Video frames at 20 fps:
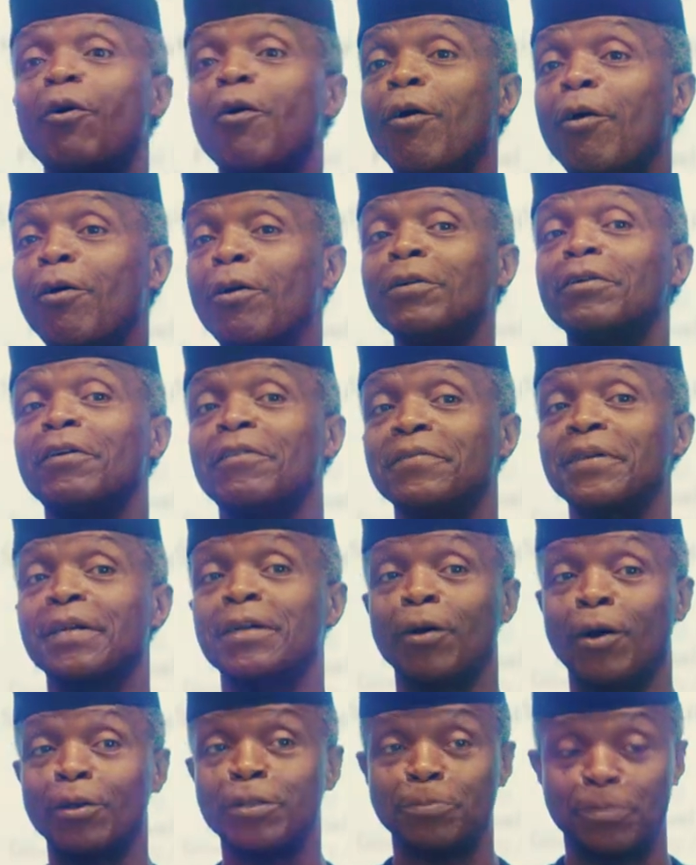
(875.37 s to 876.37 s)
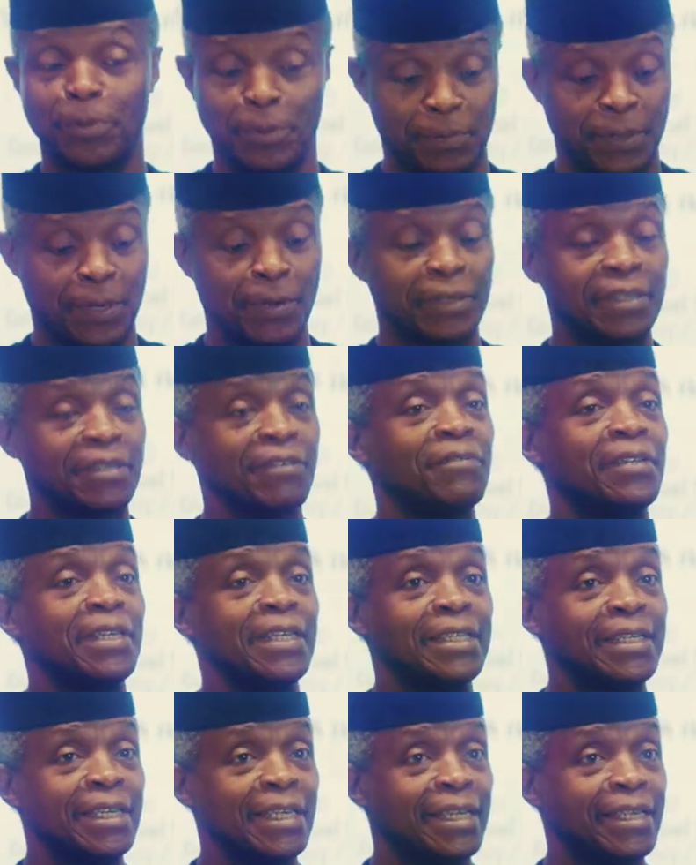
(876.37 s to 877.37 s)
all of the gospel, because if
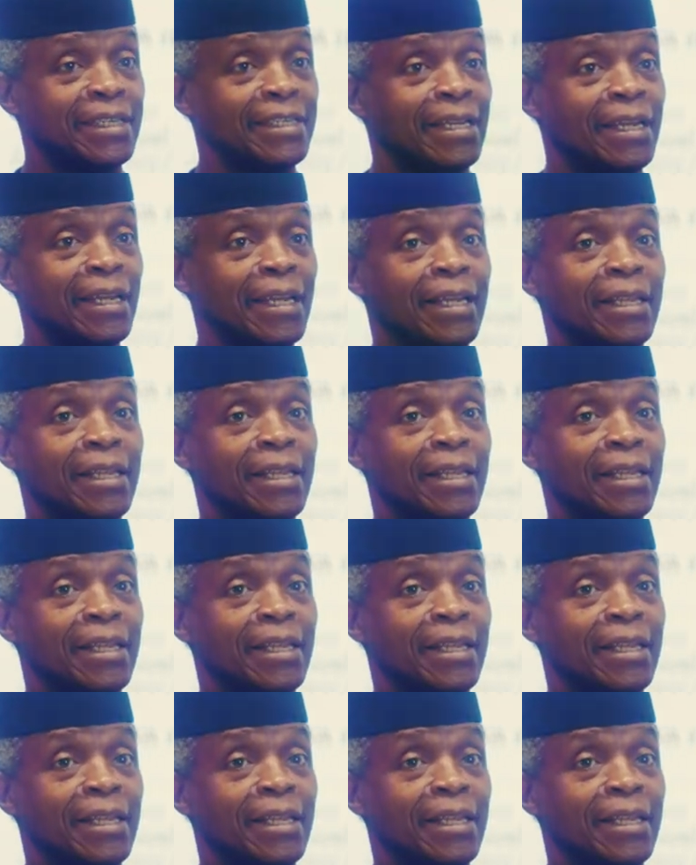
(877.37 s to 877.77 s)
they did,